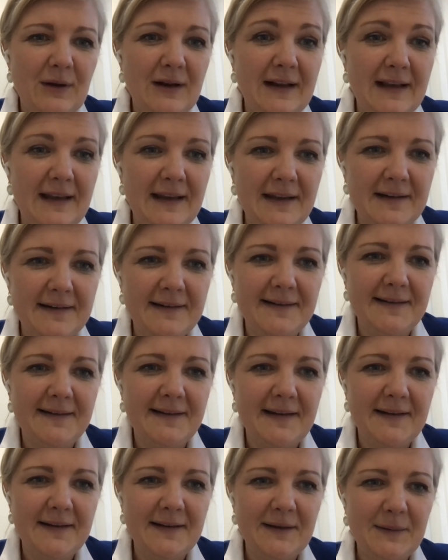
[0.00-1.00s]
cleaner,
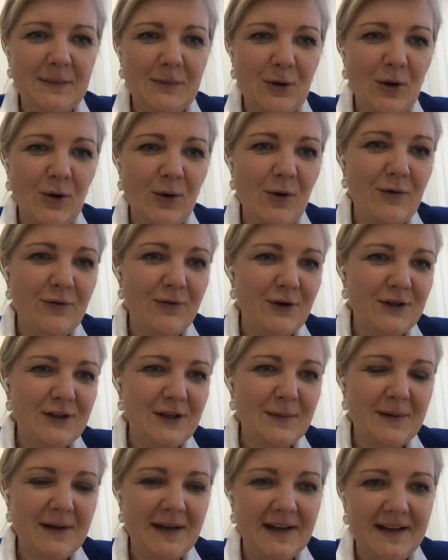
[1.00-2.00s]
and a more
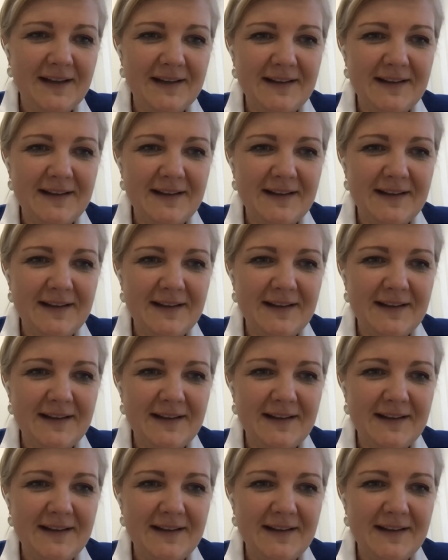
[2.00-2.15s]
comfortable and